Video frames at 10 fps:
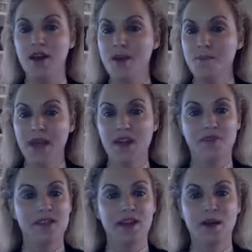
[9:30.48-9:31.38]

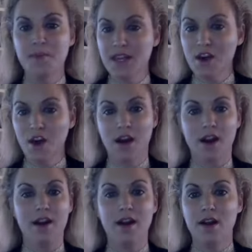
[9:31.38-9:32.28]
benefits, company
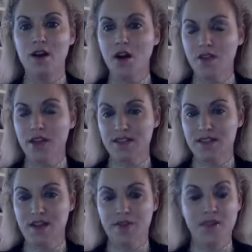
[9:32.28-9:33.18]
car, all that
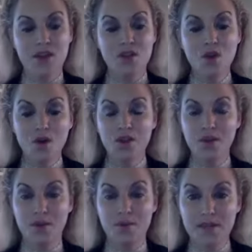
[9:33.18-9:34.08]
stuff. And then you go to your
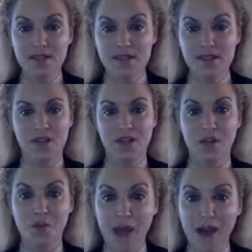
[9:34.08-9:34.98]
own business and you're like,
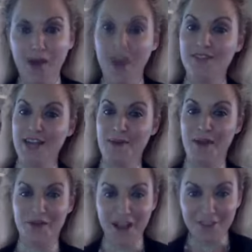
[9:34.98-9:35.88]
wow, I have to get my
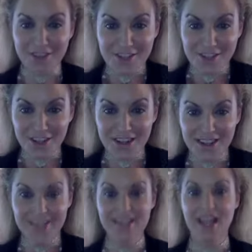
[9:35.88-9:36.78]
own health
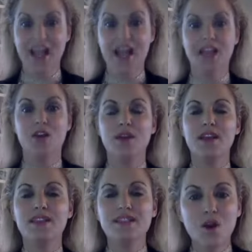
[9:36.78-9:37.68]
insurance. You know,
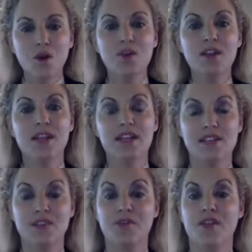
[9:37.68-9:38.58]
it's totally a
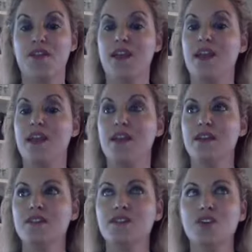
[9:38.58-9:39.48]
different thing.
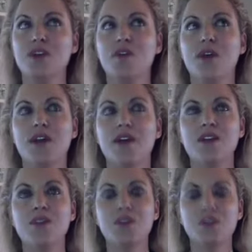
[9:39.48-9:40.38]
So I think
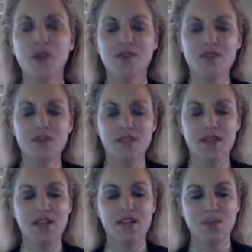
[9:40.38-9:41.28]
what you have to do is
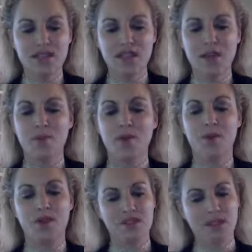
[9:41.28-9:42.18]
kind of, you get to that point where
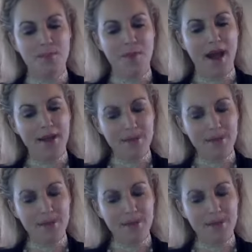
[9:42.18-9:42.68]
you step back